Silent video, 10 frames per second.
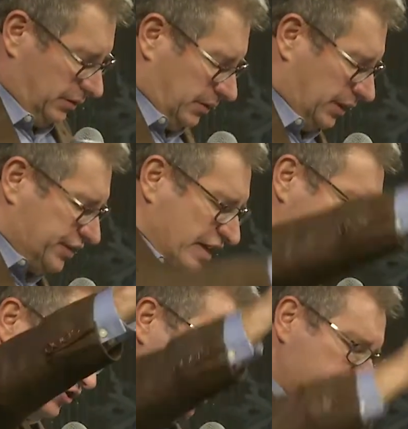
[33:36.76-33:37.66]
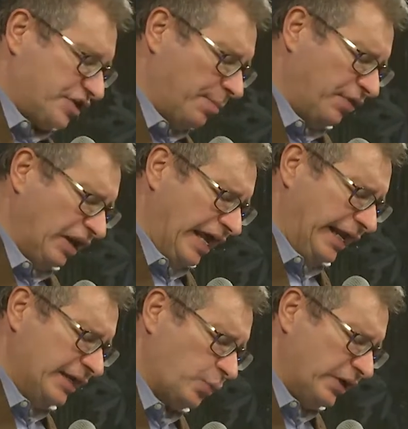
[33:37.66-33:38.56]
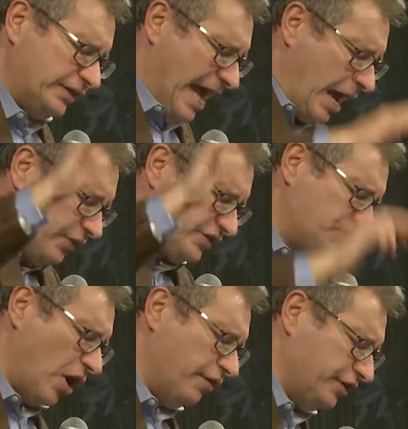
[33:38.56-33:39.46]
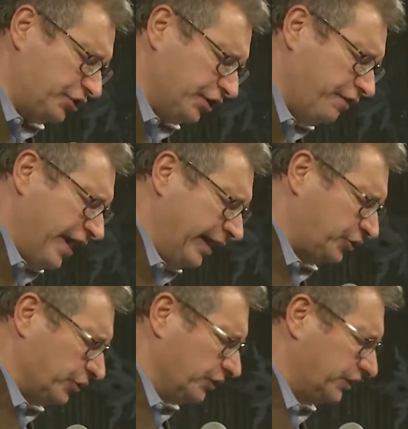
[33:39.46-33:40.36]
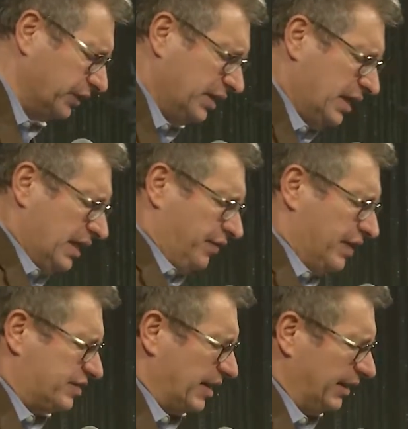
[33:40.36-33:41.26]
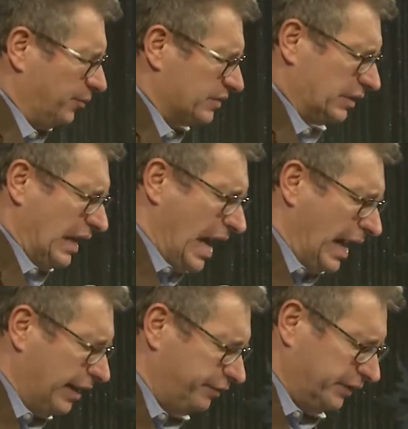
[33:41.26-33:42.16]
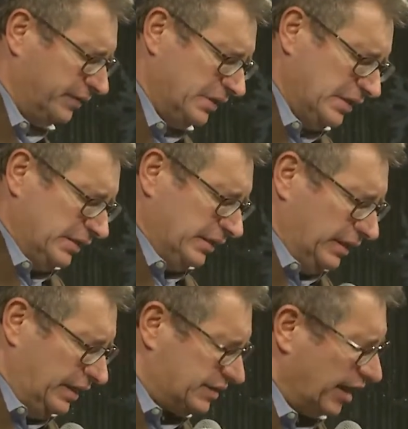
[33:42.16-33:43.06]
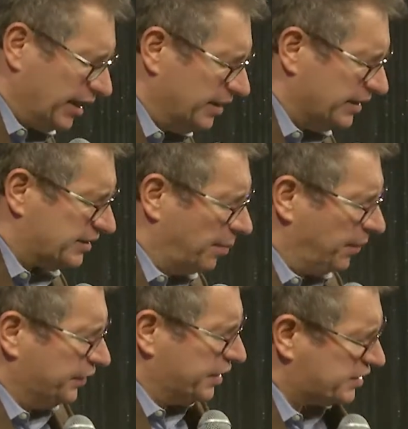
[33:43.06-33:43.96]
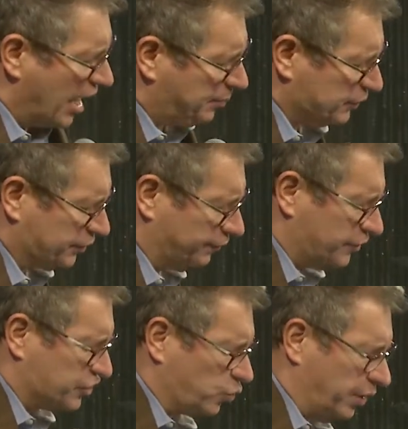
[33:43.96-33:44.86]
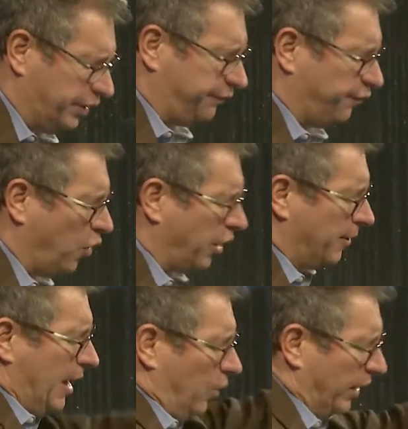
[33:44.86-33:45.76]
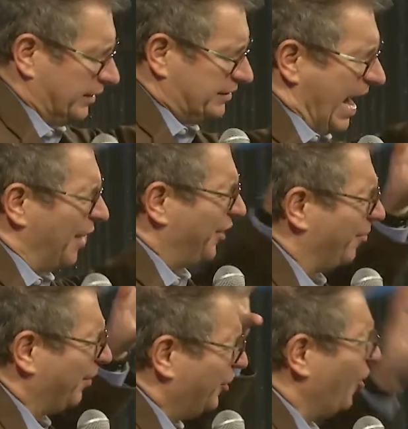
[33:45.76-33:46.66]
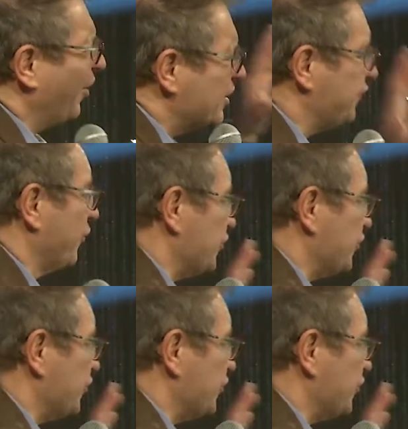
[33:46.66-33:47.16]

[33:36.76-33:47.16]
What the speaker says: They said, you know, some of the ladies went down, they saw a vision of angels and they said he was alive. And he said, and then some of the disciples in verse 24 went down there. But notice verse